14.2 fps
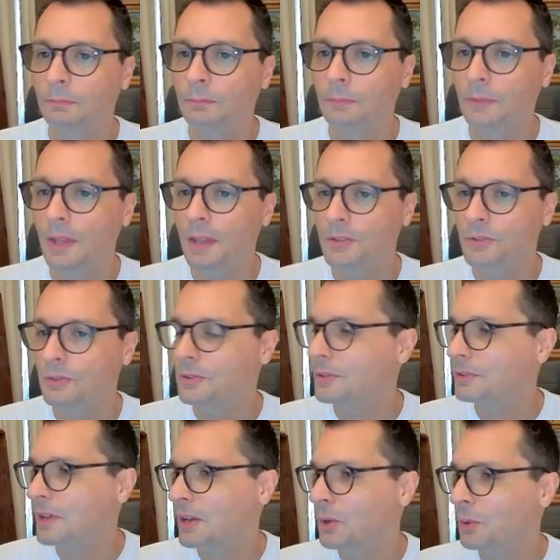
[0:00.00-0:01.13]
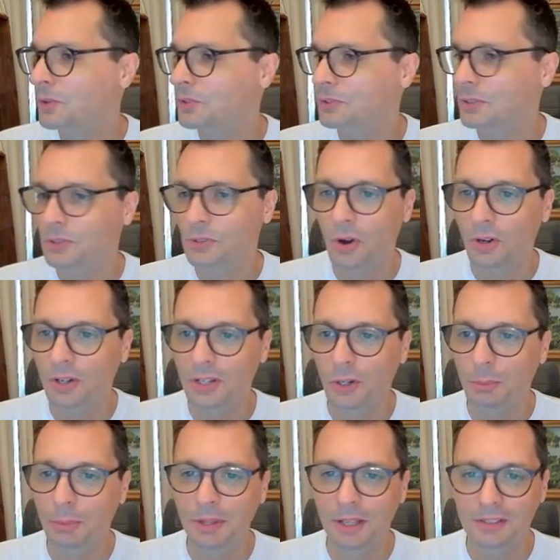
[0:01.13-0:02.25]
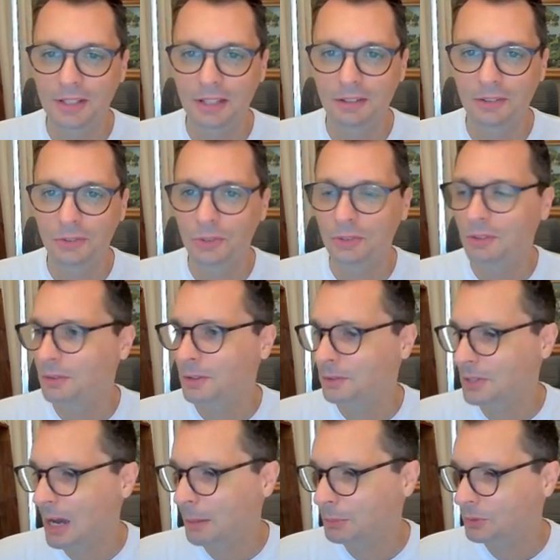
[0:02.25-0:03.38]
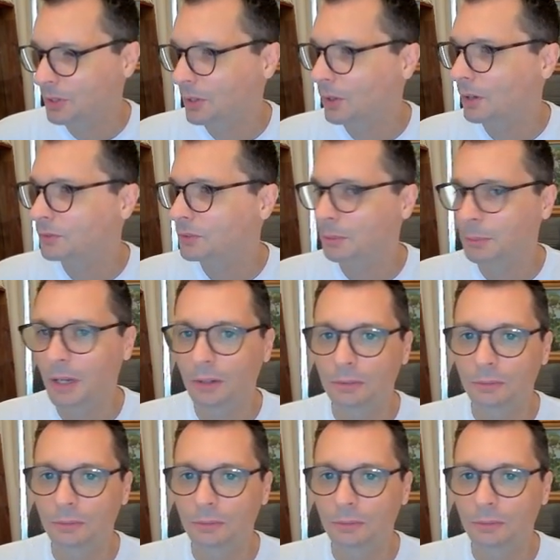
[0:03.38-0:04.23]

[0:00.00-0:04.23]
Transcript: And that's, I know this is a heart here, but that's not. The top is cut off somehow.